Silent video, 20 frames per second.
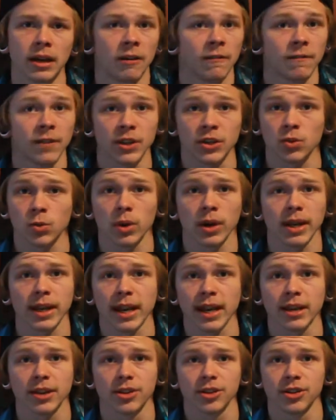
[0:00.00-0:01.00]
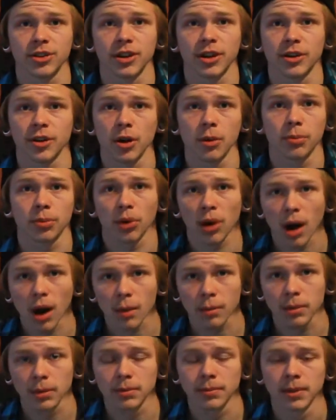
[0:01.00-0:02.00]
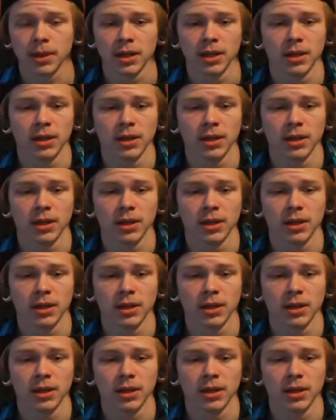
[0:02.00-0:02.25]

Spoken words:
Fit 20 gauge in there, no problem.